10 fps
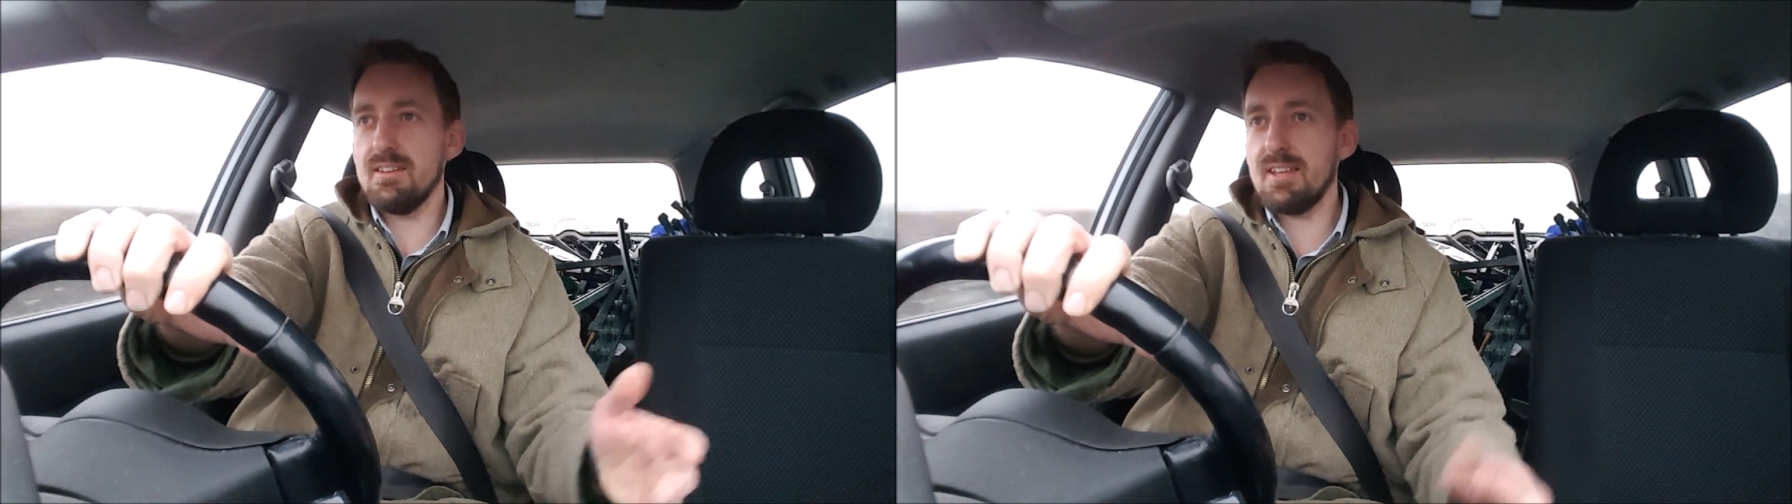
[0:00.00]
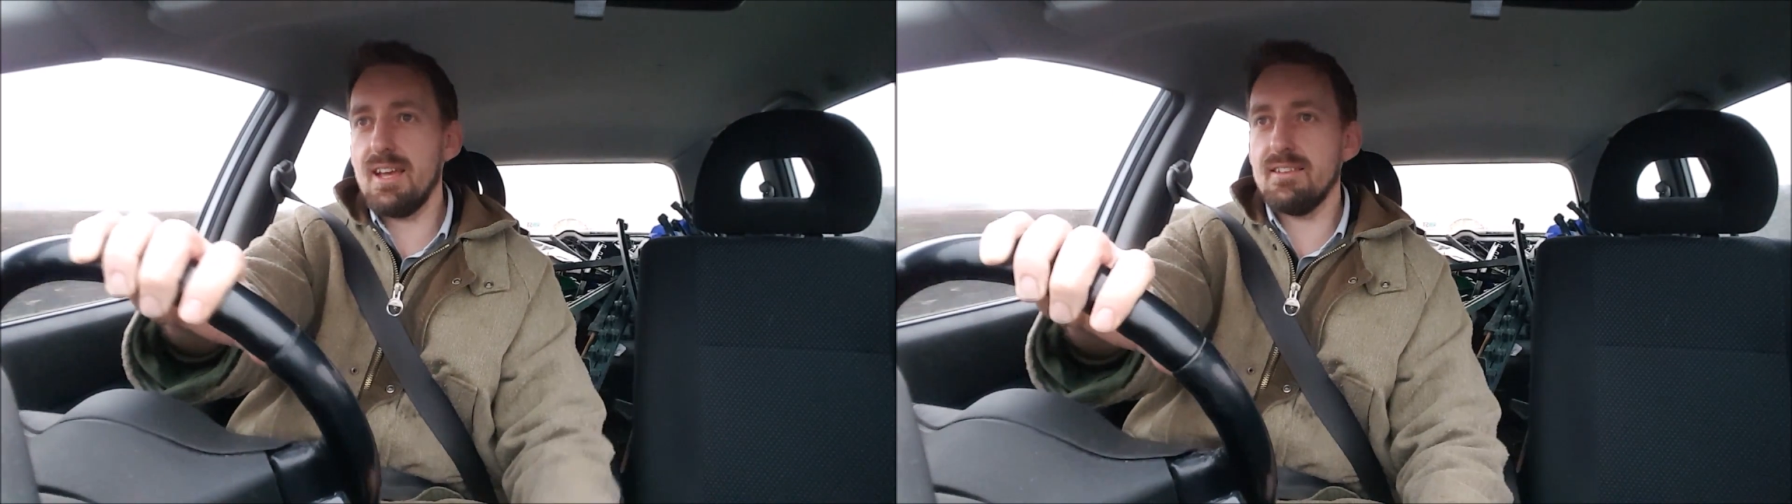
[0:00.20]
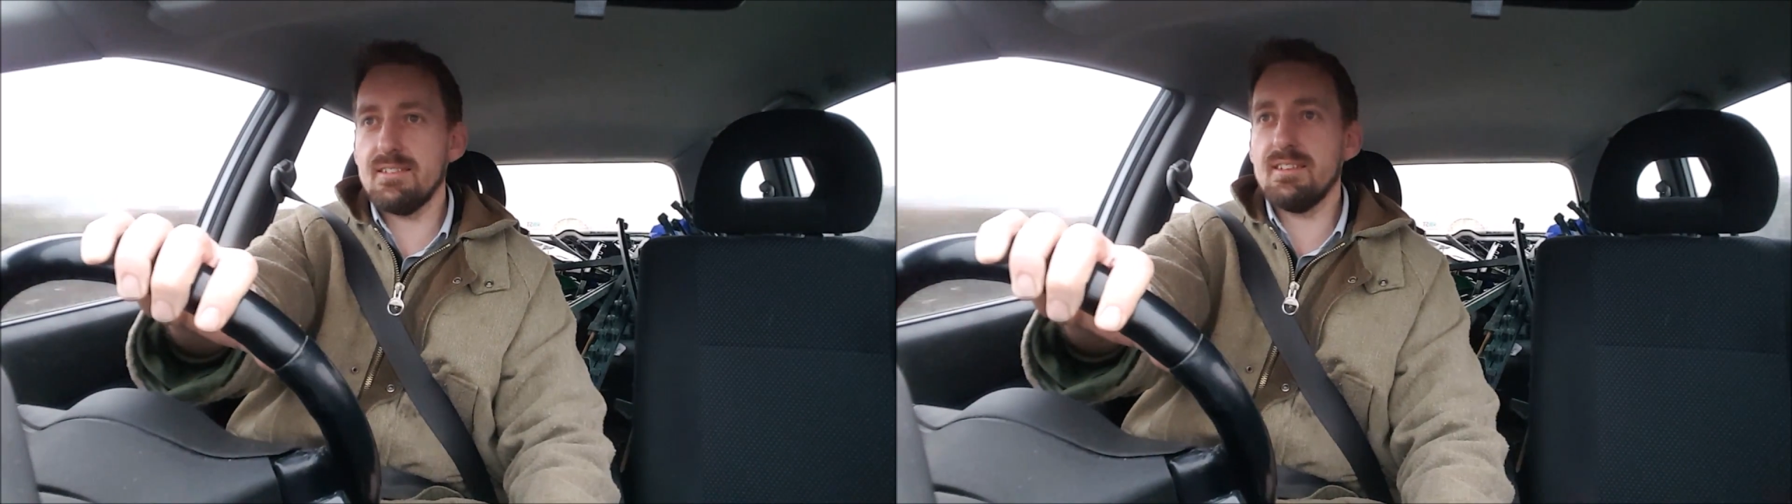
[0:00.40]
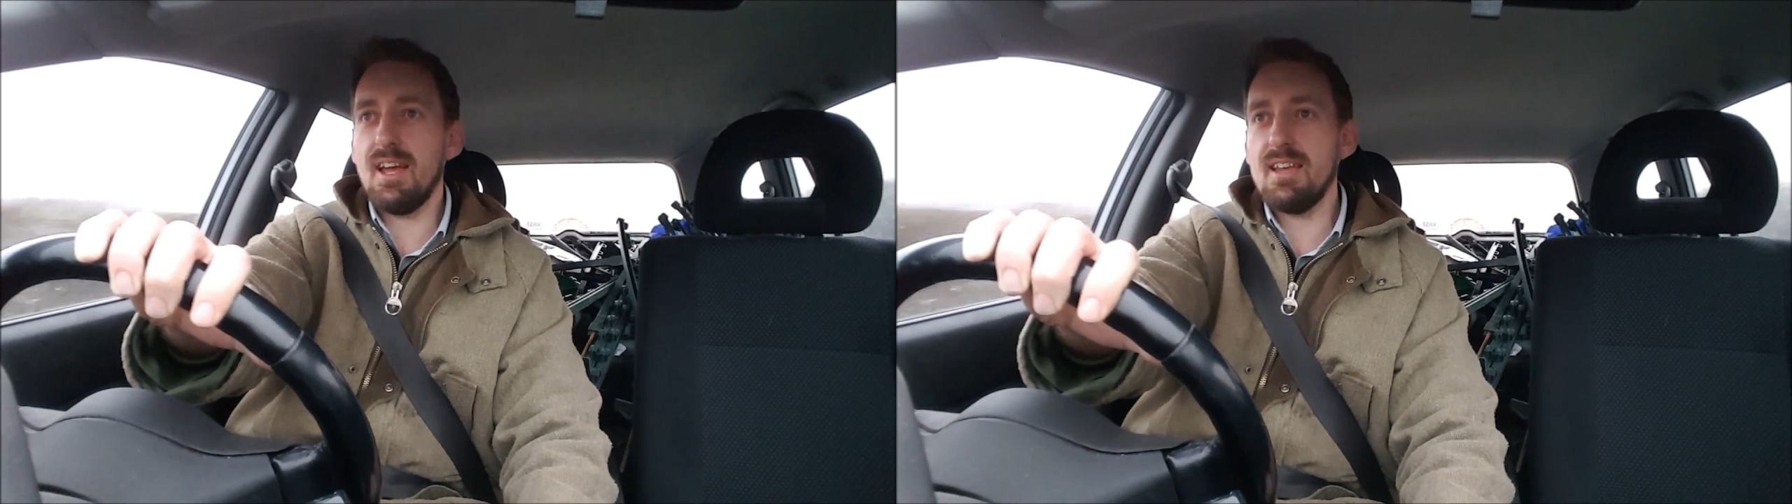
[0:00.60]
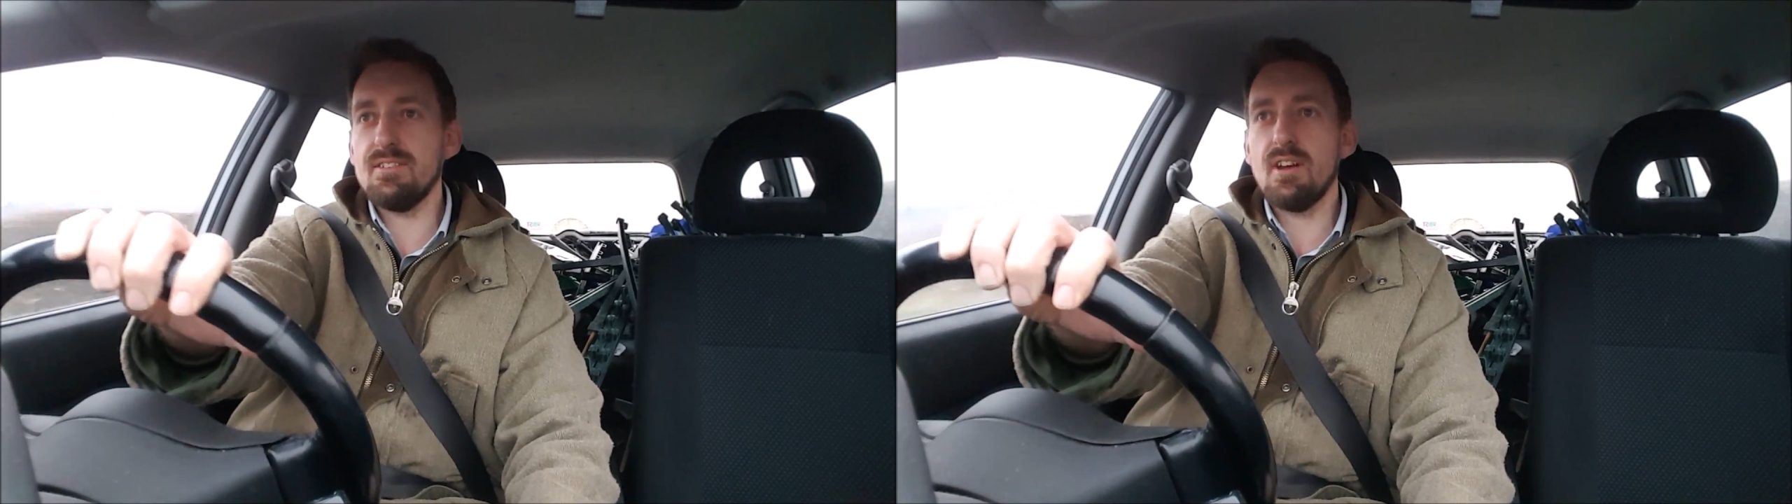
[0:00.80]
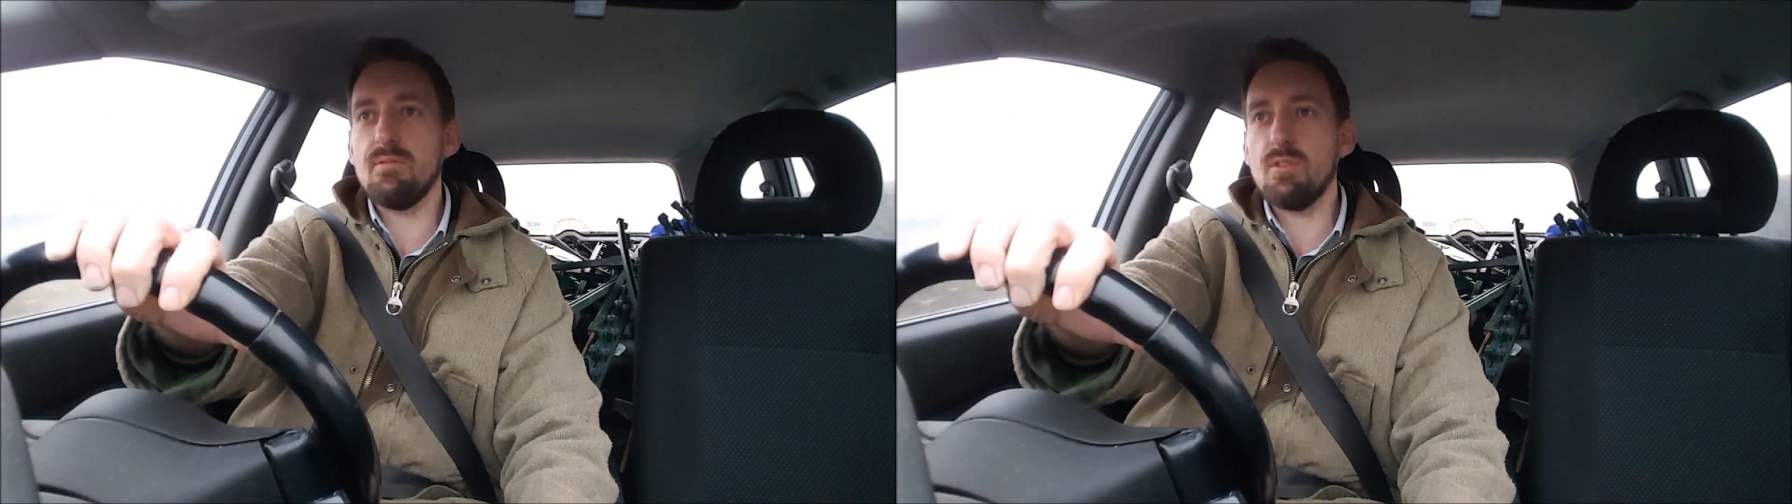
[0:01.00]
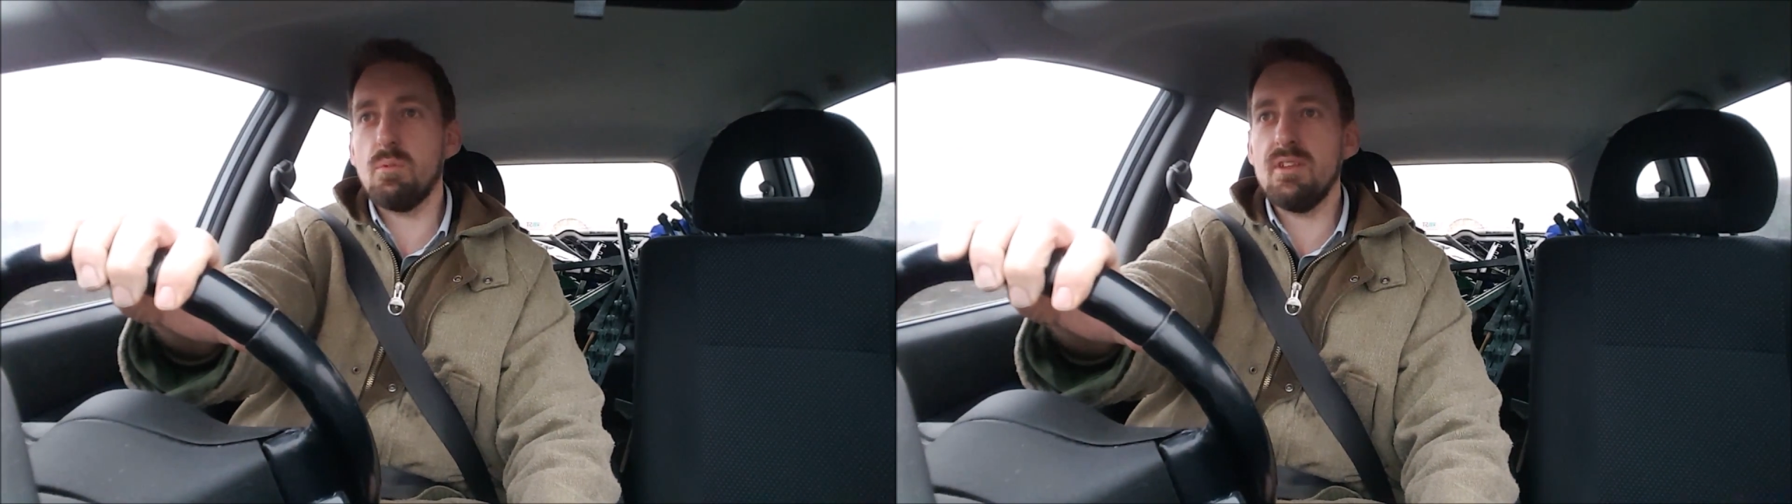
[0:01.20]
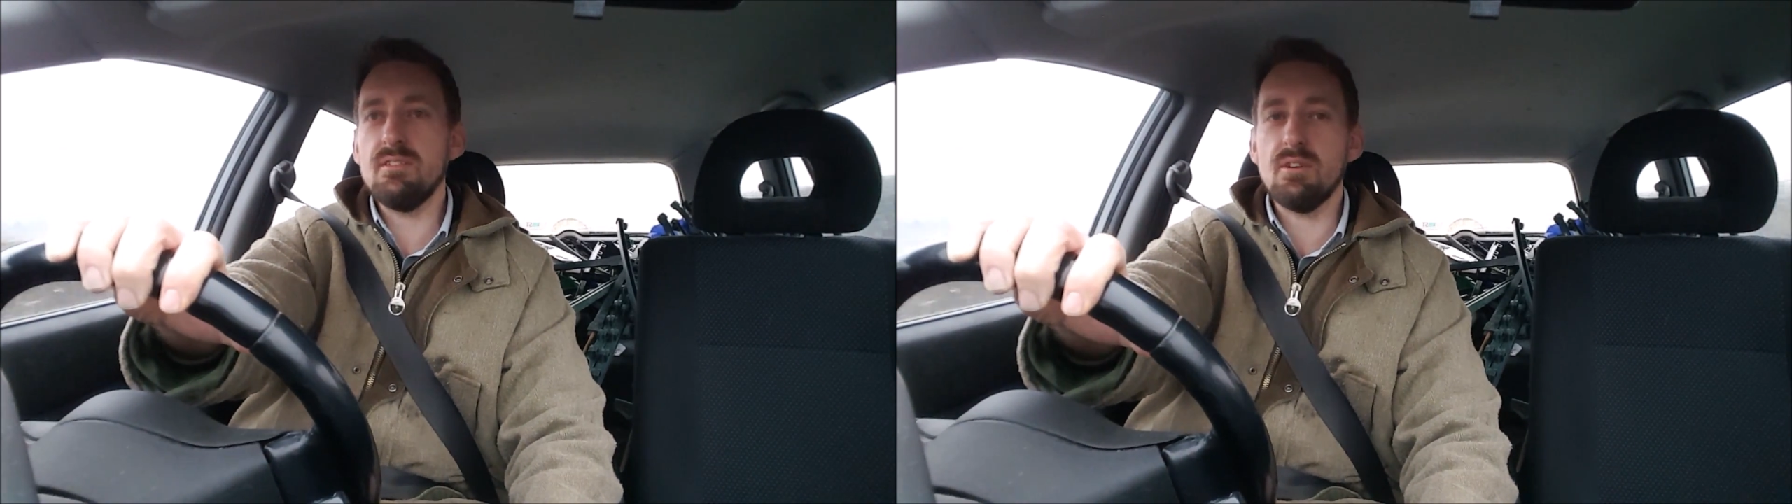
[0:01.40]
days and days over the
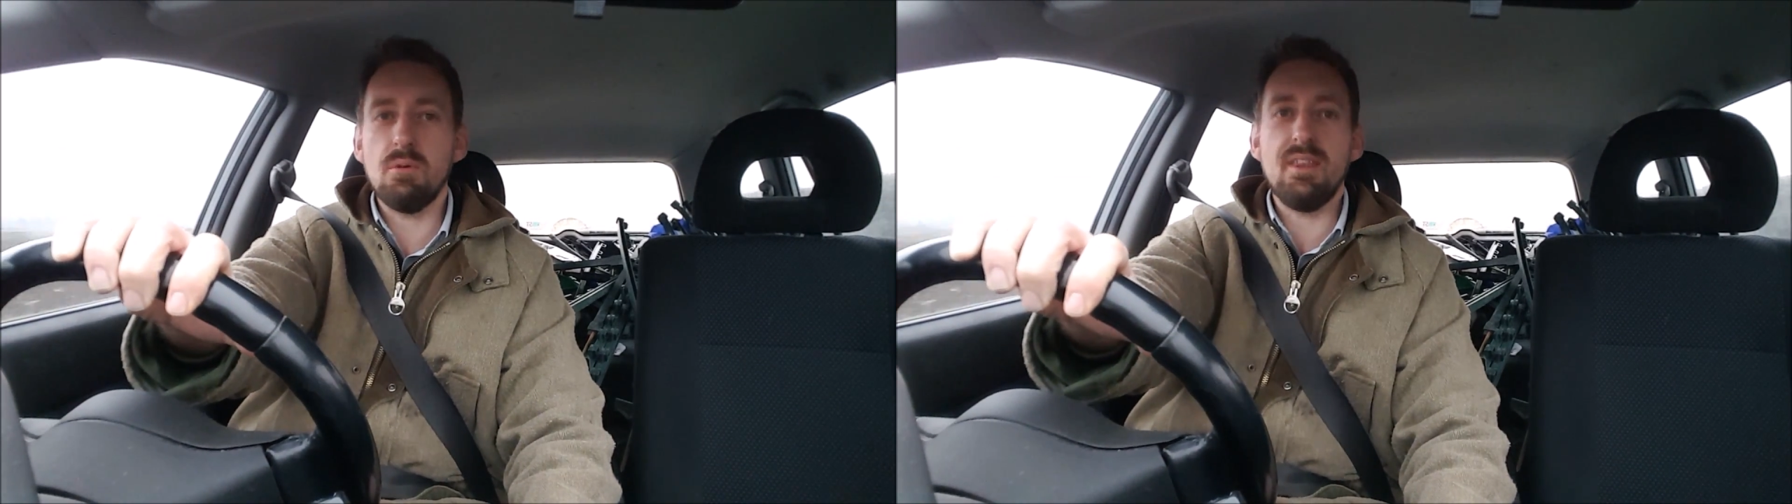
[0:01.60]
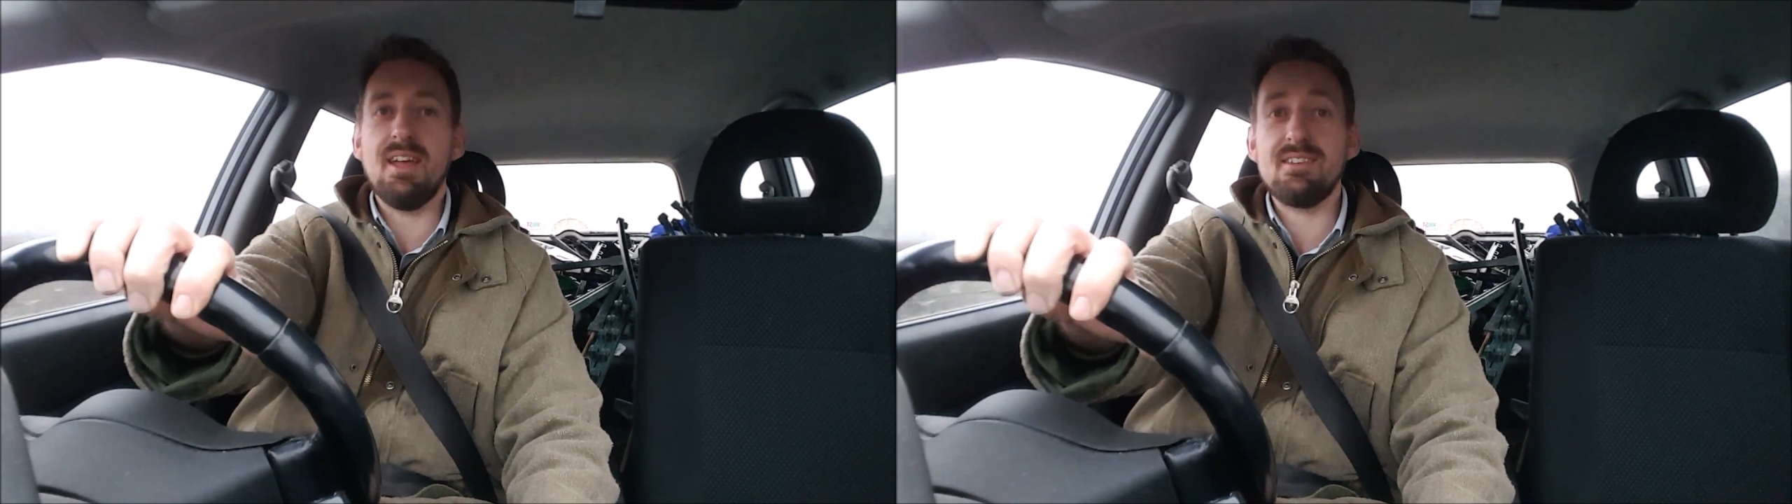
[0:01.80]
winter when they